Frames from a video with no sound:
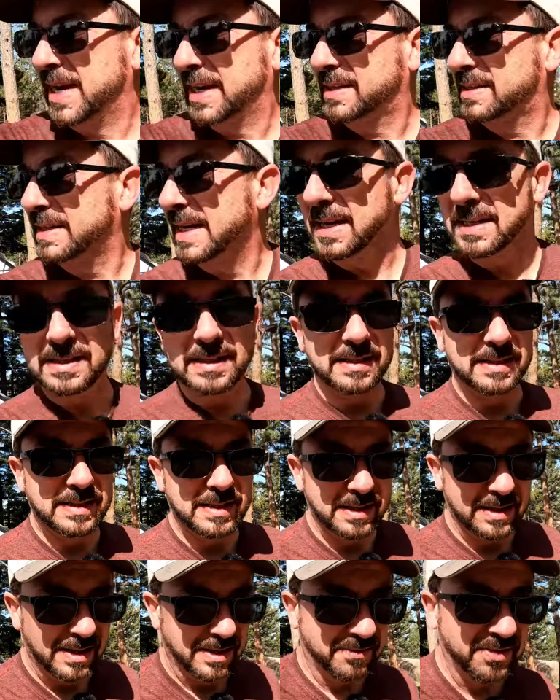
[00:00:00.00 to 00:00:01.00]
excesses
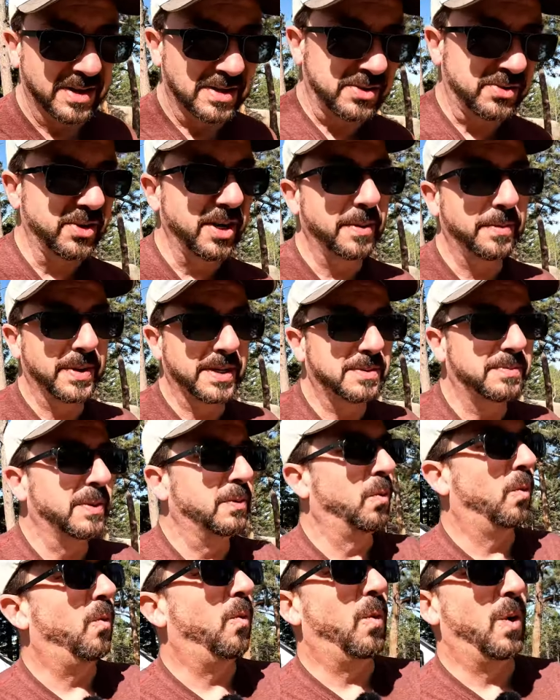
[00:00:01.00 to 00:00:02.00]
of this trip. It's
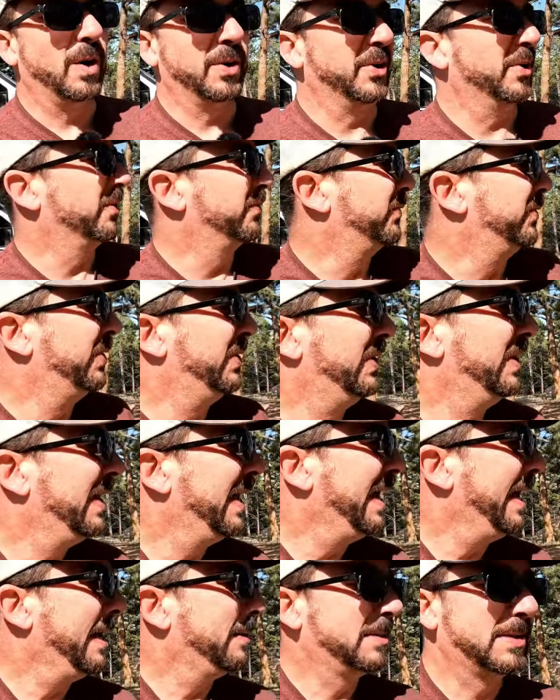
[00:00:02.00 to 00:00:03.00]
been wonderful,
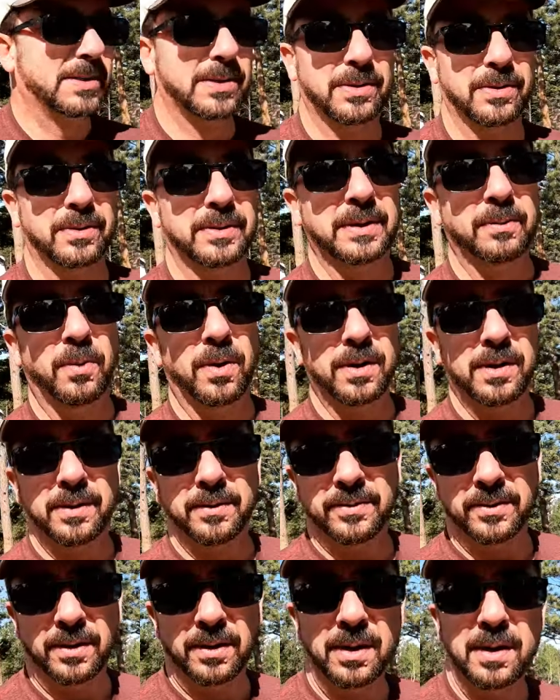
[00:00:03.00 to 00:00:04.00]
absolutely
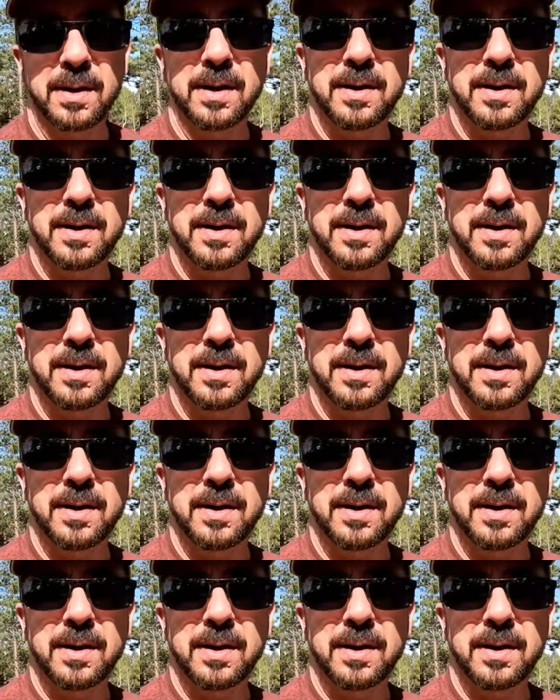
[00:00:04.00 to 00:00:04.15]
wonderful.